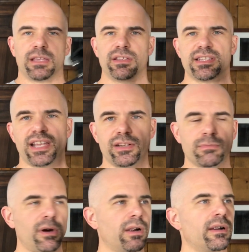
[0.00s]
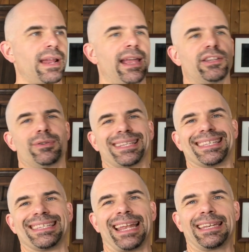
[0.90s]
you take your marker and you
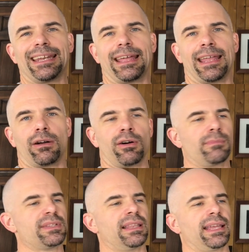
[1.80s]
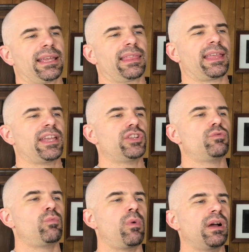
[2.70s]
extend it at arm's length, and
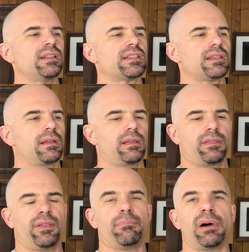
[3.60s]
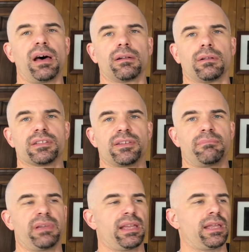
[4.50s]
you want the bottle to
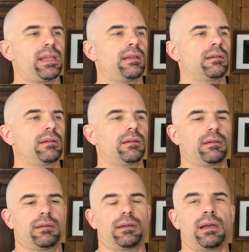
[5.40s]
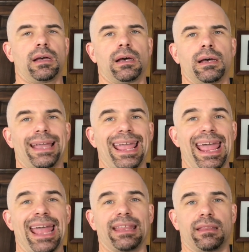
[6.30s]
be
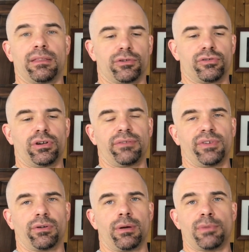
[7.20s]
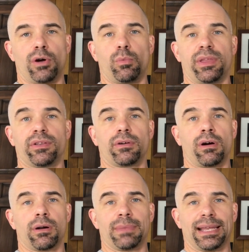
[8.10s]
at the crook of your elbow with your
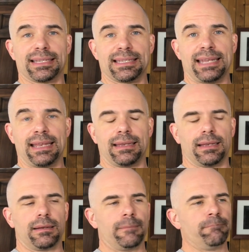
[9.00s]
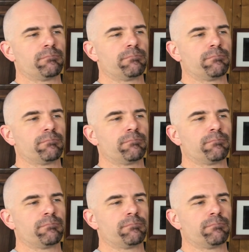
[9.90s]
arm extended.